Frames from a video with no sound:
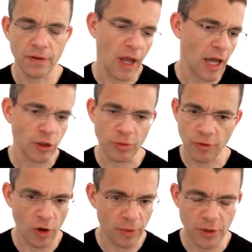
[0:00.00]
annual
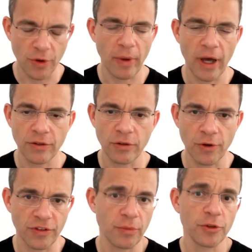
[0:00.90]
performance going back to, for
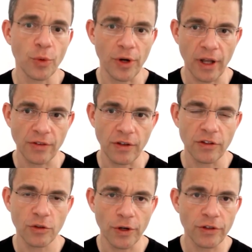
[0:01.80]
example, 2019.
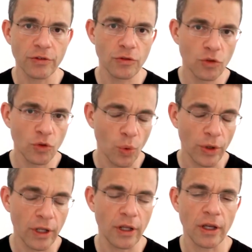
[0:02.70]

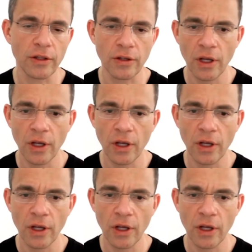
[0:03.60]
2020 and